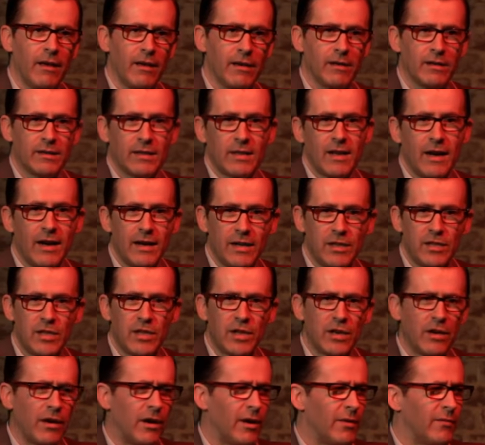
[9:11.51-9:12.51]
It is the
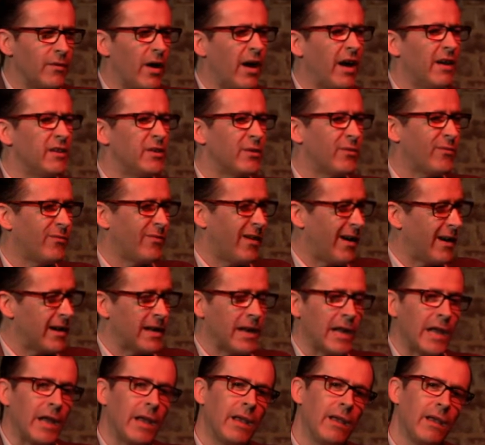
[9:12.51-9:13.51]
idea of
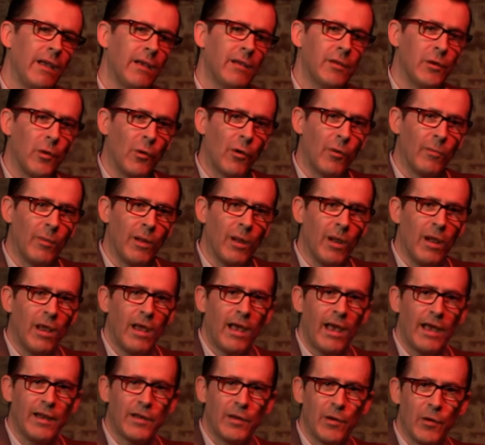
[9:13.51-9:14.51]
defining normal
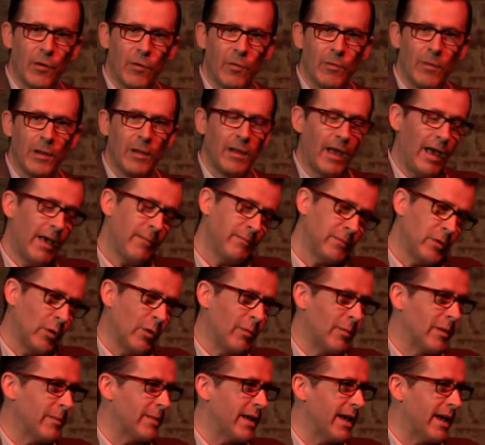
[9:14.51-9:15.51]
and
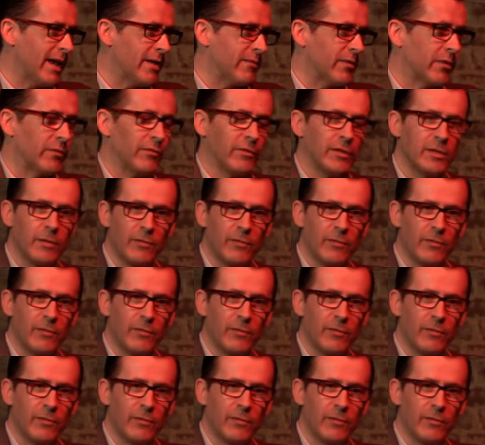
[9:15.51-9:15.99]
abnormal behavior,